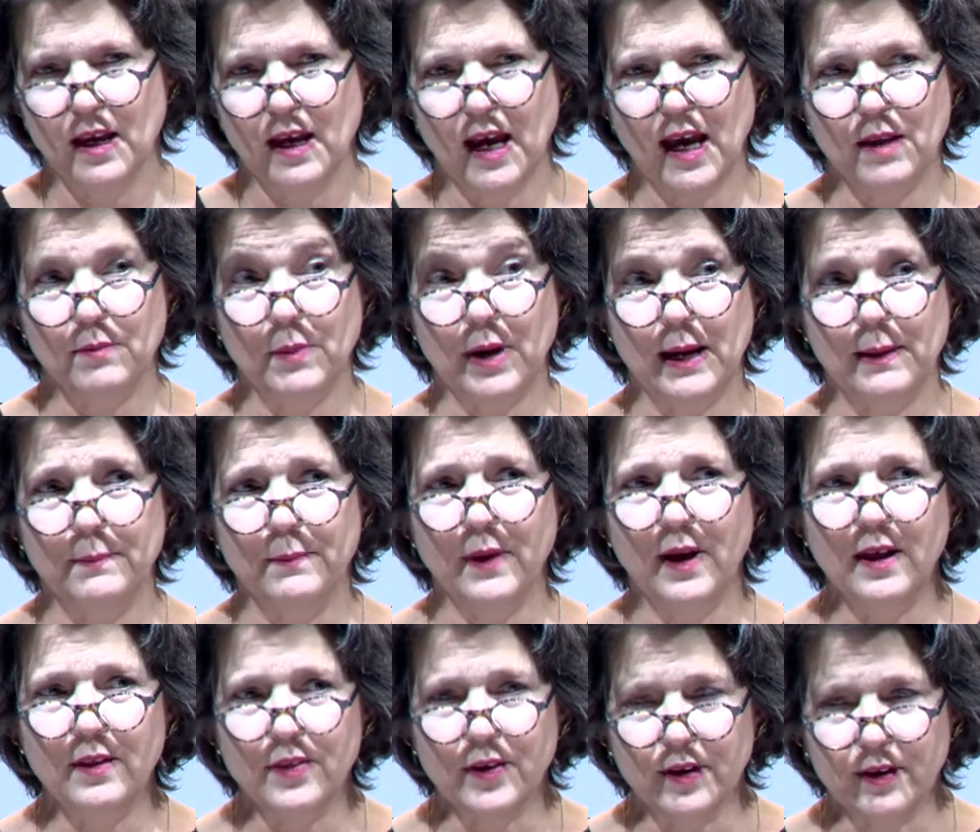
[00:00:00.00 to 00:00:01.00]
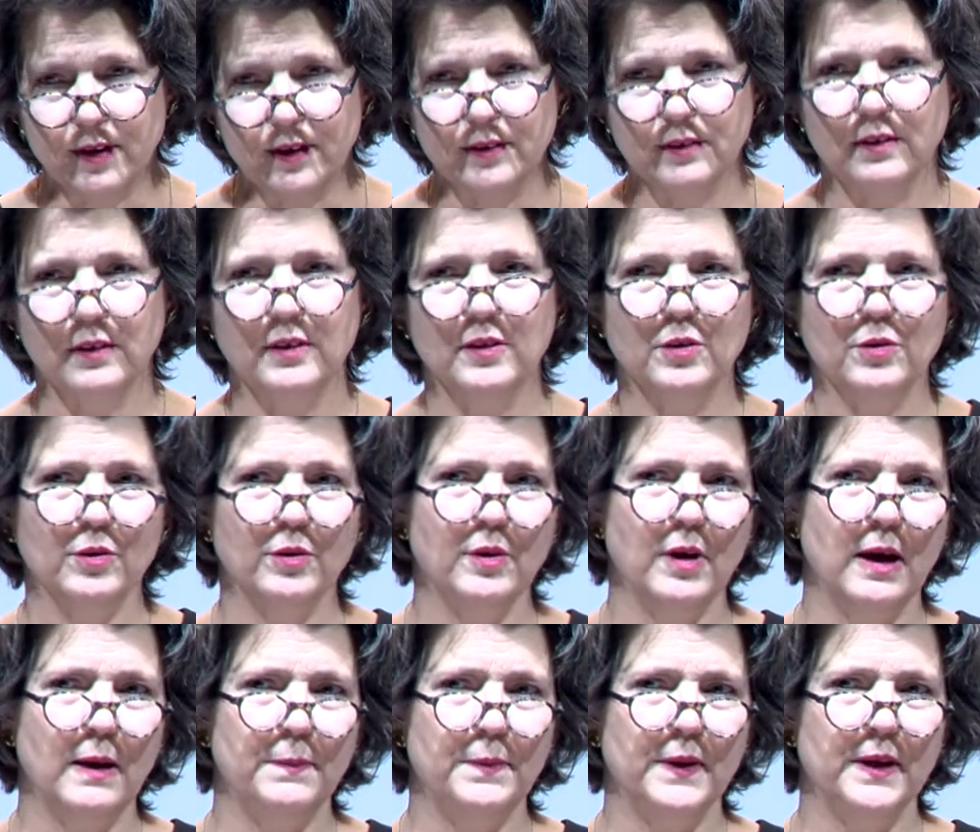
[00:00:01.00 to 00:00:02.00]
And my mother grew
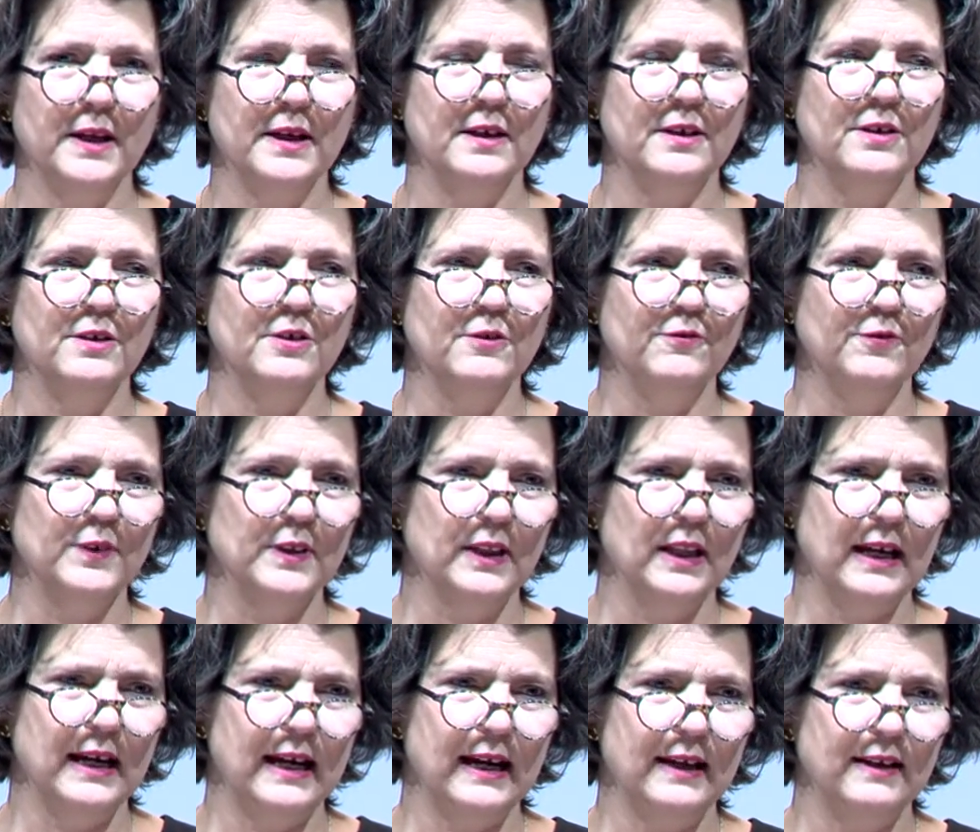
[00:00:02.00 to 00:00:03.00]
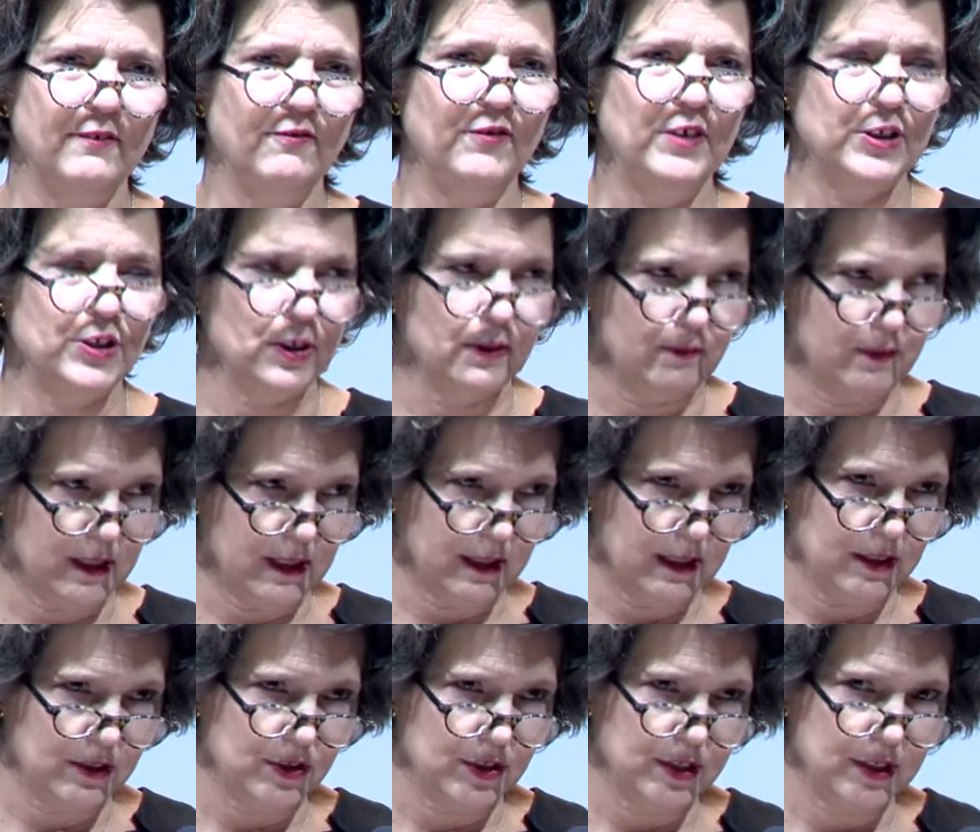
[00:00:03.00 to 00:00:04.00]
up in a Newfoundland fishing
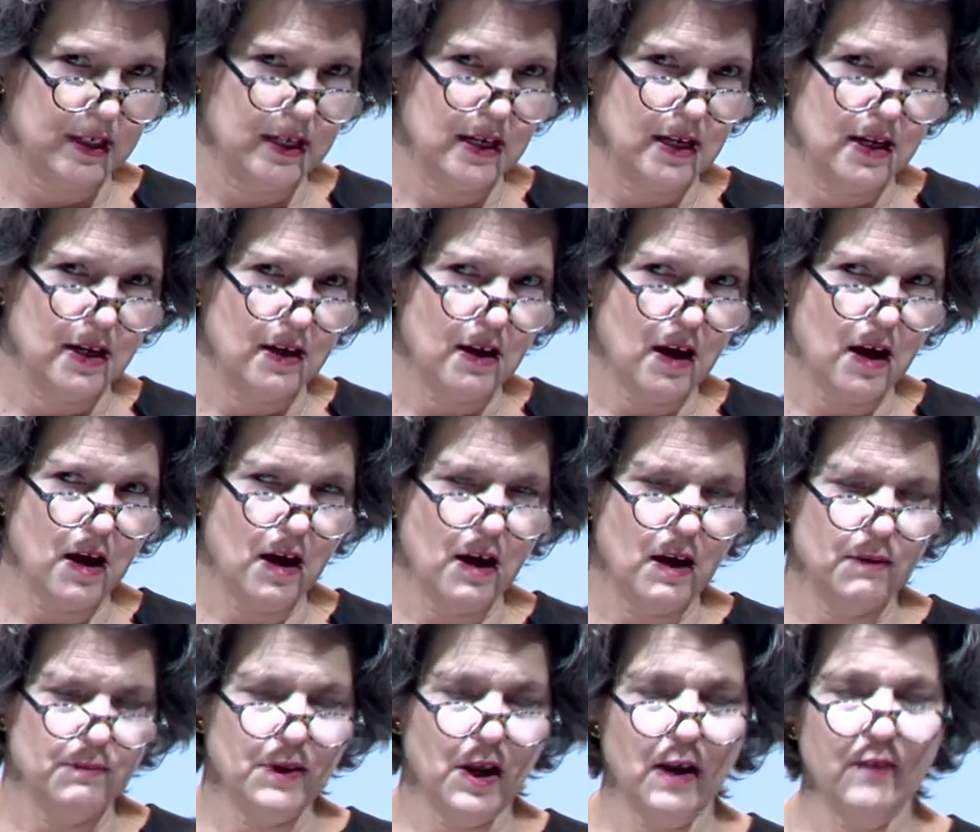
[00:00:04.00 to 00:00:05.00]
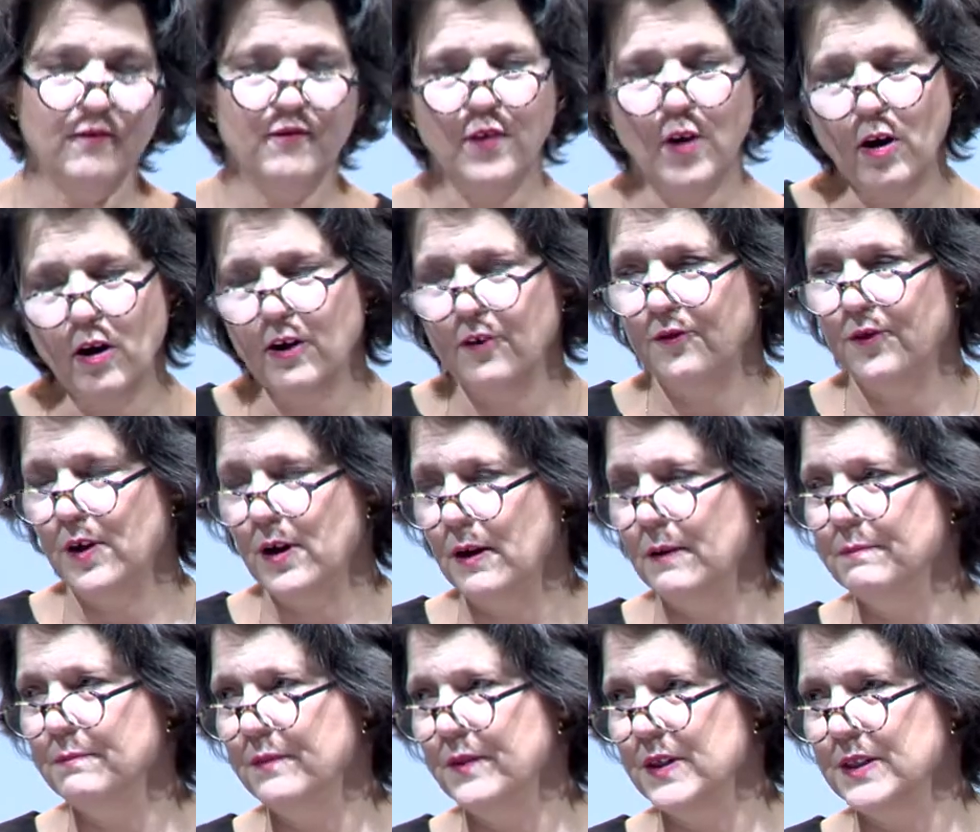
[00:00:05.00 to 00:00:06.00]
village, not far
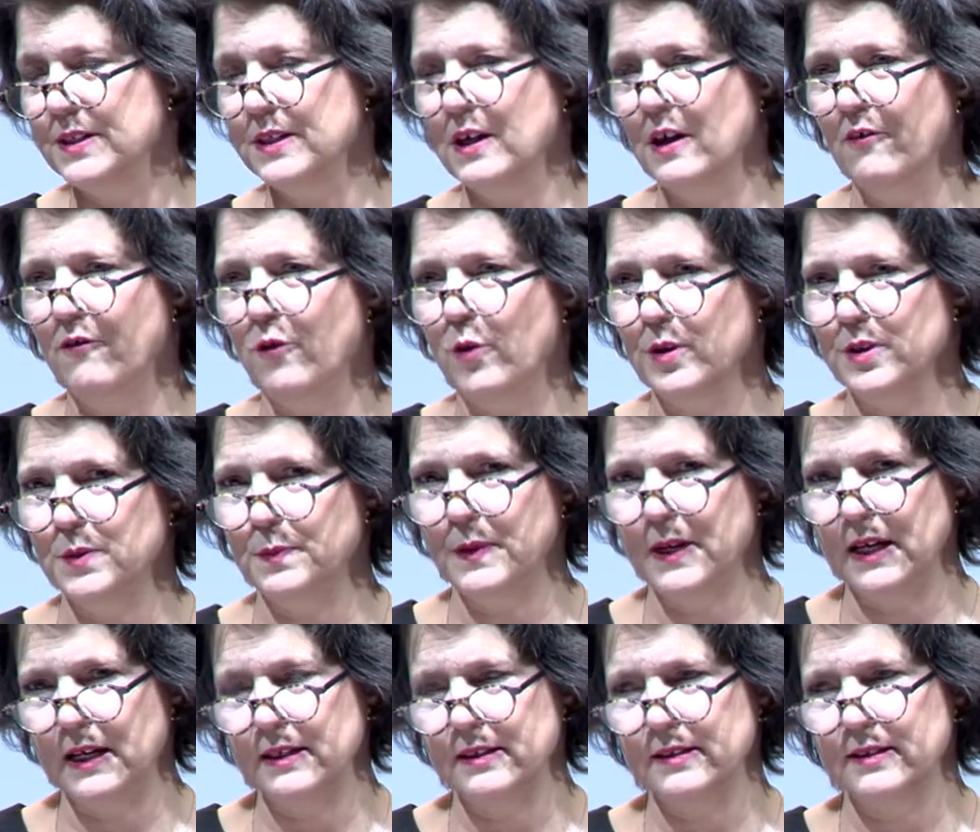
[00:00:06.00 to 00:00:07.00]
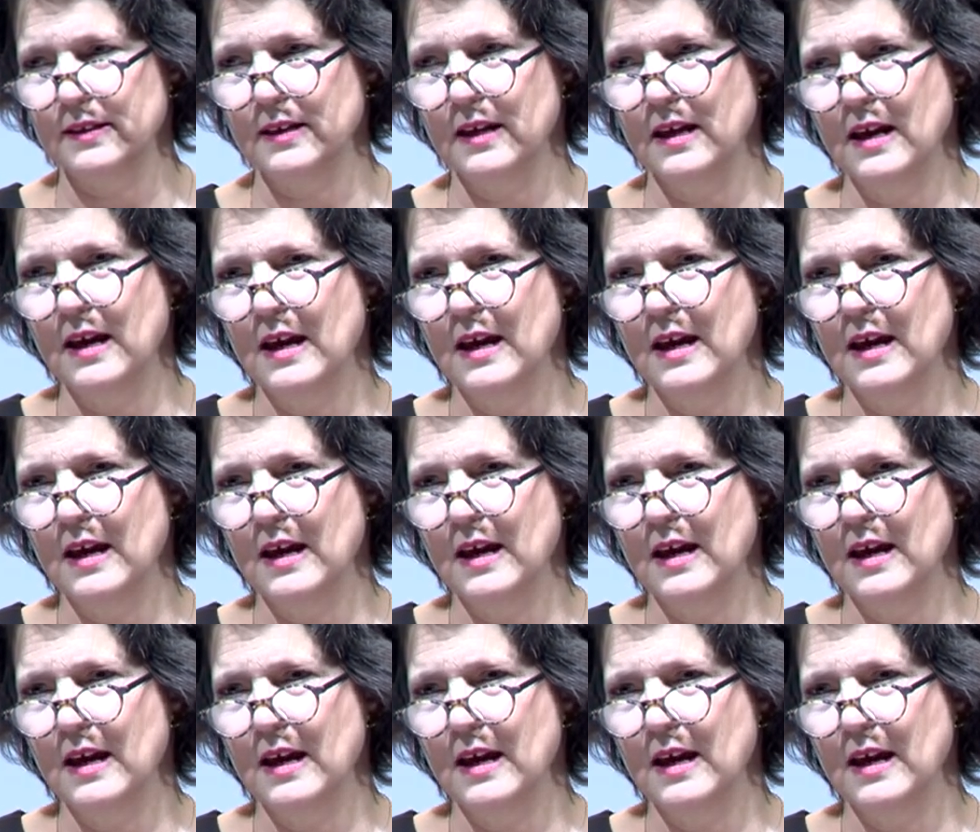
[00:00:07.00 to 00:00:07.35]
from this Air Force base.